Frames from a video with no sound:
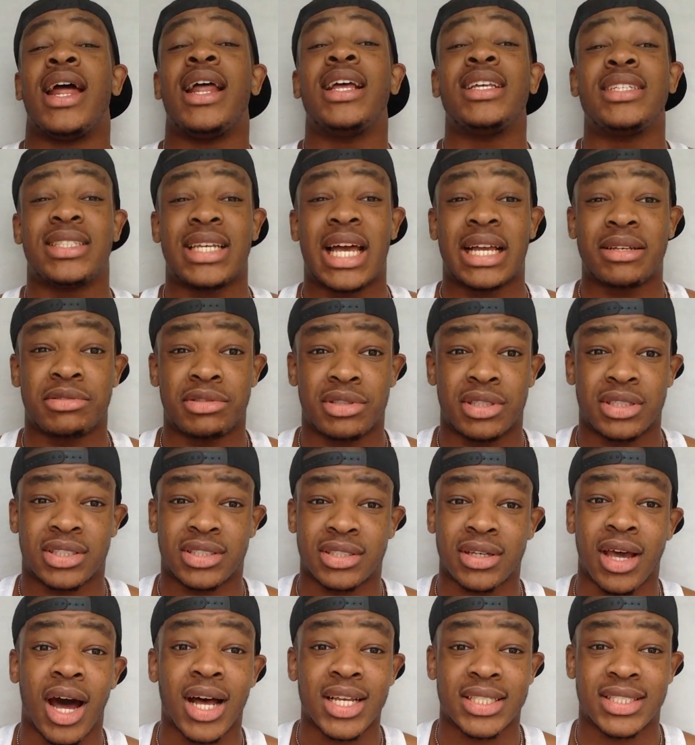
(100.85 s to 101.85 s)
This is actually
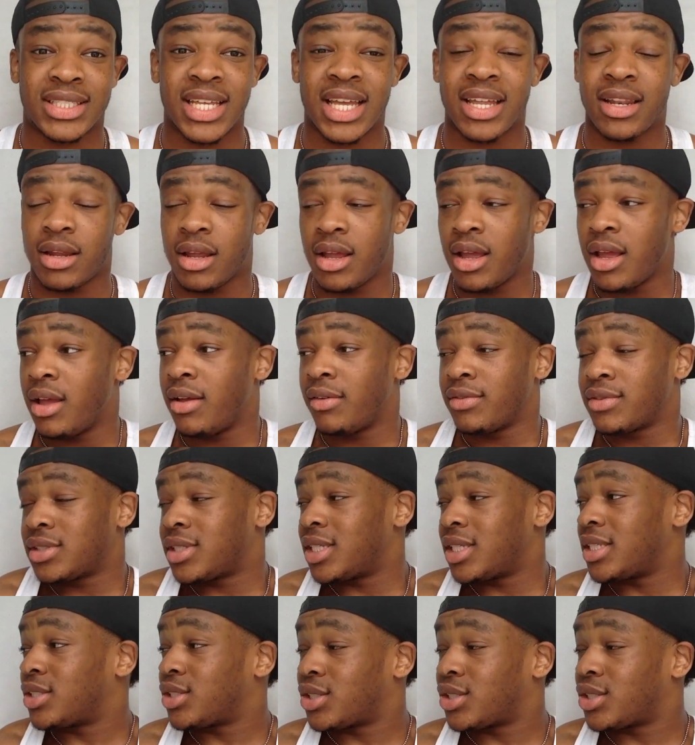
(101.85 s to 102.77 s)
disgusting to